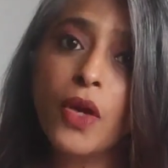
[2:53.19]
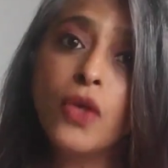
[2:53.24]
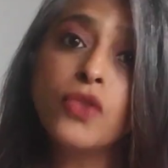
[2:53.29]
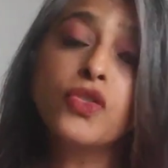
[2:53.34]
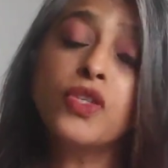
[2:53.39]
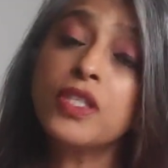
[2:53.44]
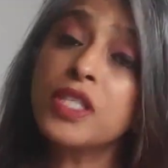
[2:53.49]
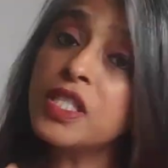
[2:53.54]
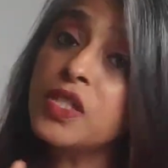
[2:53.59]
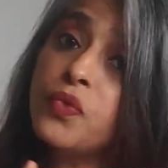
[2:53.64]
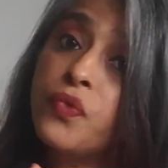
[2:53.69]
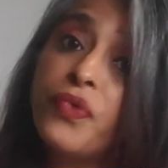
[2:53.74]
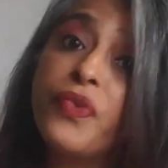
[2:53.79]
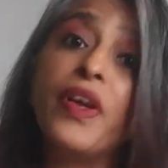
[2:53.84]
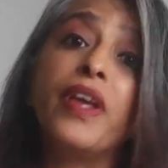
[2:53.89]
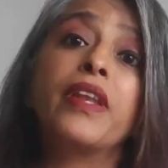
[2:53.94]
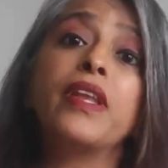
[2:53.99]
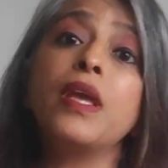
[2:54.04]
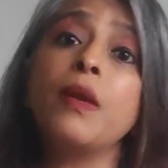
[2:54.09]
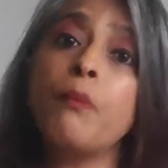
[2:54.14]
So it is
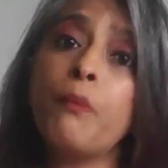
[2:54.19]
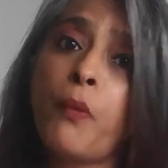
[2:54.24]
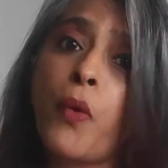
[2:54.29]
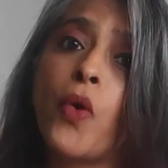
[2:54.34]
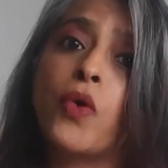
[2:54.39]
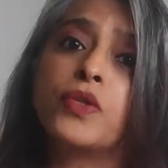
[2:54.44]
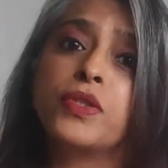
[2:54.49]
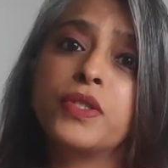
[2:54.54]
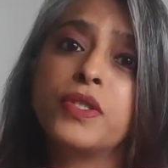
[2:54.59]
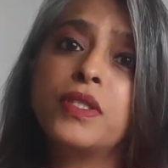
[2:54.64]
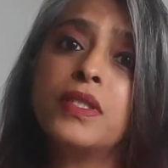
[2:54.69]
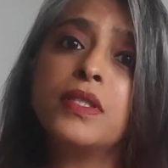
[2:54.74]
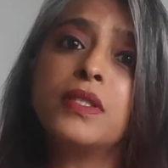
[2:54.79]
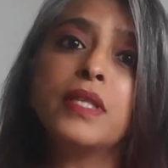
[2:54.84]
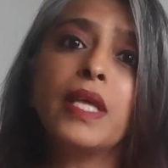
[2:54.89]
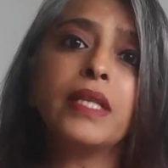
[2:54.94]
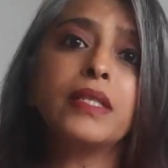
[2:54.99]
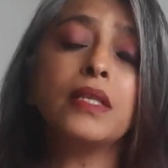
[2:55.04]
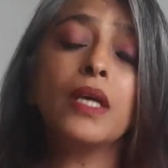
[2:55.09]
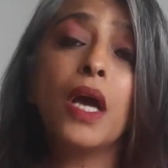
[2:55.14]
very important
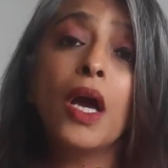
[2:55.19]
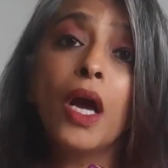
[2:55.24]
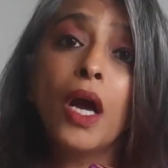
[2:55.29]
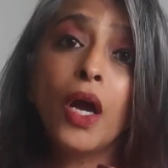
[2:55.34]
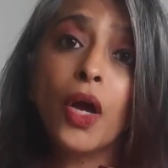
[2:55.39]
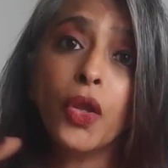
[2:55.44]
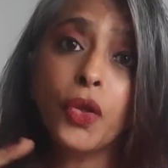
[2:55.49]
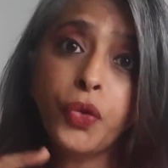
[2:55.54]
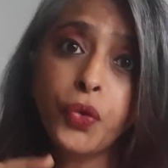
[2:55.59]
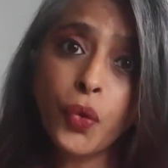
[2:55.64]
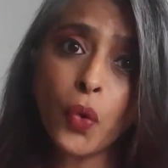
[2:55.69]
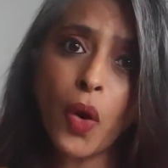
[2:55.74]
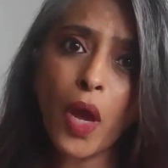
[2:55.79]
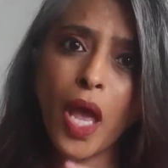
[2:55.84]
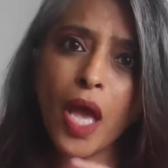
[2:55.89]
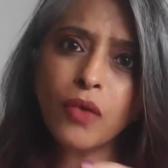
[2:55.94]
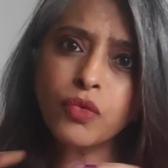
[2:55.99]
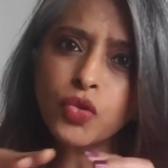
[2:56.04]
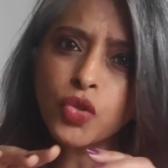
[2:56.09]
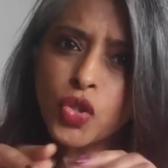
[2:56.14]
that you
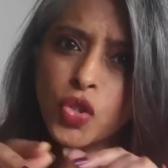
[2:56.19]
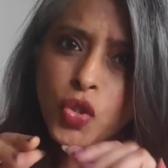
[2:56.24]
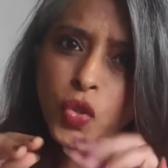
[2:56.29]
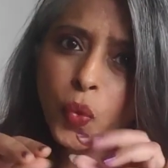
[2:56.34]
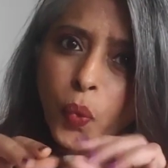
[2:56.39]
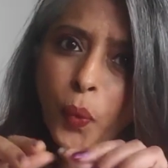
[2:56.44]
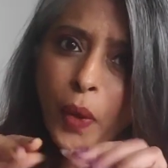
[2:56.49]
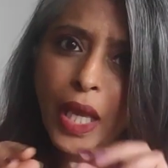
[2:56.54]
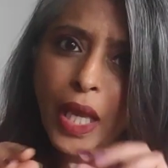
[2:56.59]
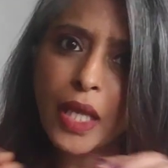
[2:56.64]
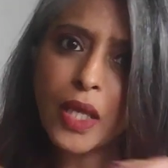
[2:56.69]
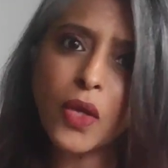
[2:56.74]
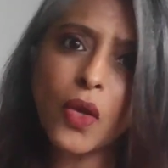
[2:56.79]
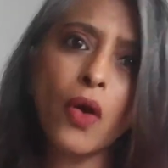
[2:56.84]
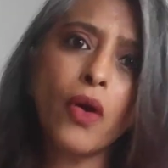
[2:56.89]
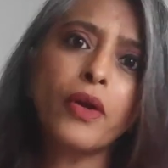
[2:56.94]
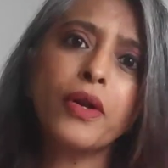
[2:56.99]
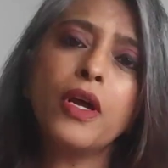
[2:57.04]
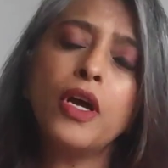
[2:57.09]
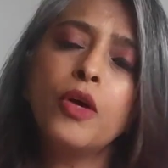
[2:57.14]
have to tweak
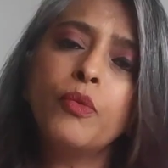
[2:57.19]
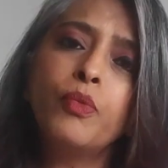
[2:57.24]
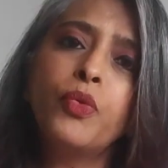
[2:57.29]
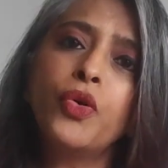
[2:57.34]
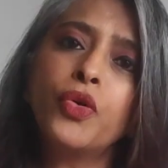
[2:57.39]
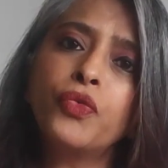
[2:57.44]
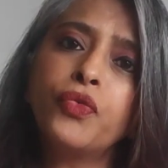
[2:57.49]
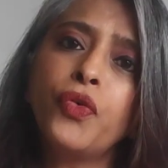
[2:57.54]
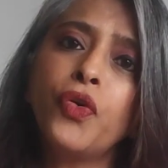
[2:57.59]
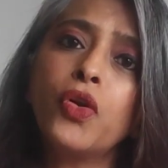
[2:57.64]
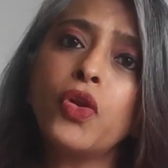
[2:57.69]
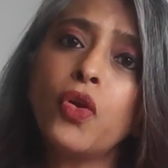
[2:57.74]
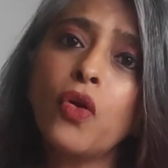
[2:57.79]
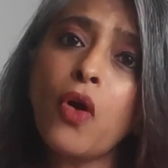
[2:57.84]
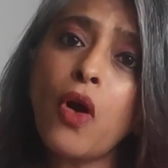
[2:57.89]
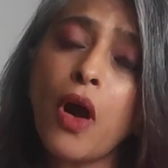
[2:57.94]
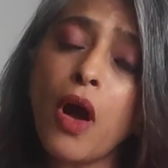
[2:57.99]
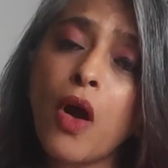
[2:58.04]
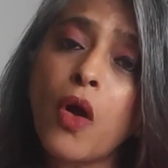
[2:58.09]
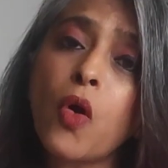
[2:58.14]
your portfolio
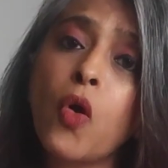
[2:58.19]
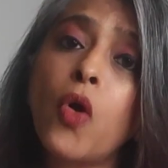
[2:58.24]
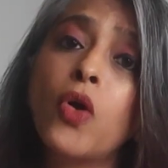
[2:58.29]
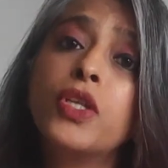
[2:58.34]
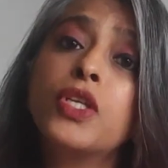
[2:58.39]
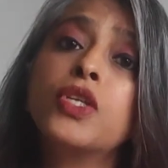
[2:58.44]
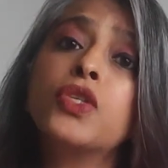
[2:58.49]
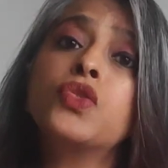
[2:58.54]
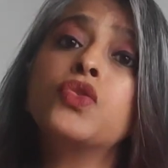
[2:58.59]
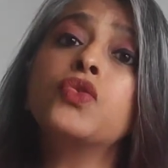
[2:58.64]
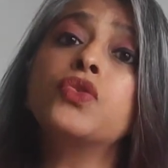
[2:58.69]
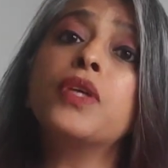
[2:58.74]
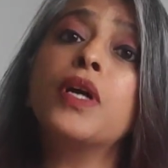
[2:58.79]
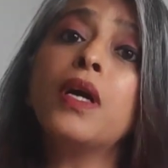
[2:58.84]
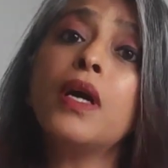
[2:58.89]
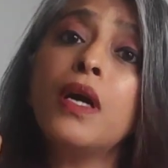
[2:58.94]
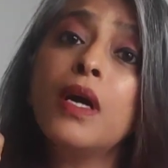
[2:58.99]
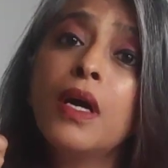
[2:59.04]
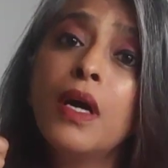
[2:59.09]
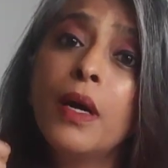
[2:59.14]
according to
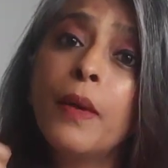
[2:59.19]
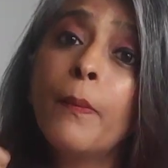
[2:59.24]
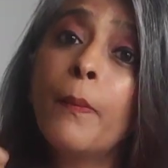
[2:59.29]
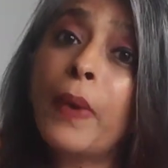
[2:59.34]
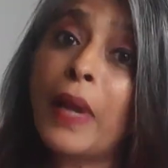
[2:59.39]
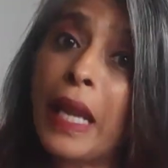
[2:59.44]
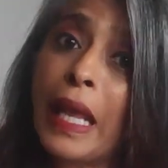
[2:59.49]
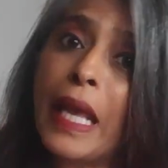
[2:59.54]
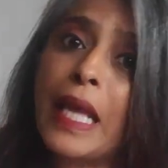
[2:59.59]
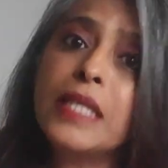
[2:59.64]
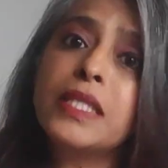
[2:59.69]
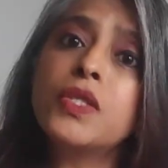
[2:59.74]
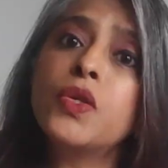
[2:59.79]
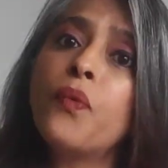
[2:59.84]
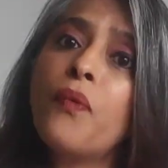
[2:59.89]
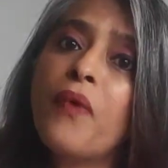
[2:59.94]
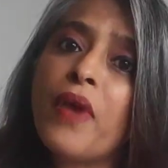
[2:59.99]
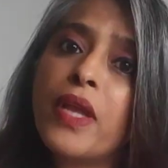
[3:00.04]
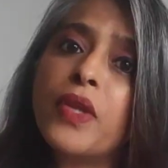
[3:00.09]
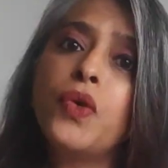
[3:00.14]
the place
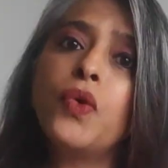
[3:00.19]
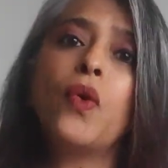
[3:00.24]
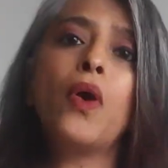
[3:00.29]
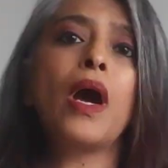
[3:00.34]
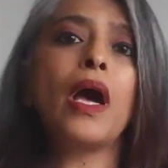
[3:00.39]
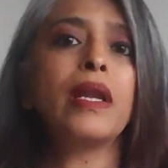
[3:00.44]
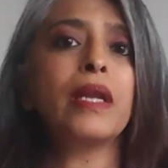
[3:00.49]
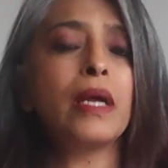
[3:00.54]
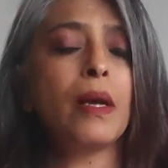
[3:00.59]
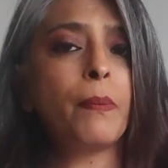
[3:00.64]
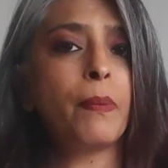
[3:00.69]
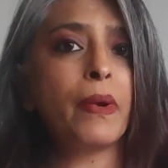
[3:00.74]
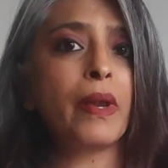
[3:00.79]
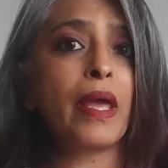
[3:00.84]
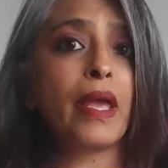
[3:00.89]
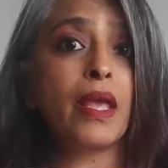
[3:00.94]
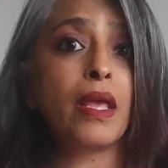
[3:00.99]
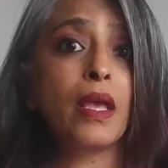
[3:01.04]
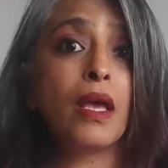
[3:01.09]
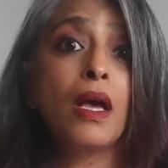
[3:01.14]
where you are
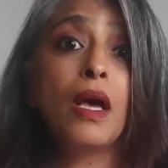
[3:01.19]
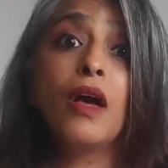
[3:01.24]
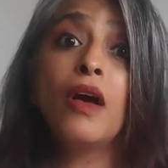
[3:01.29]
applying.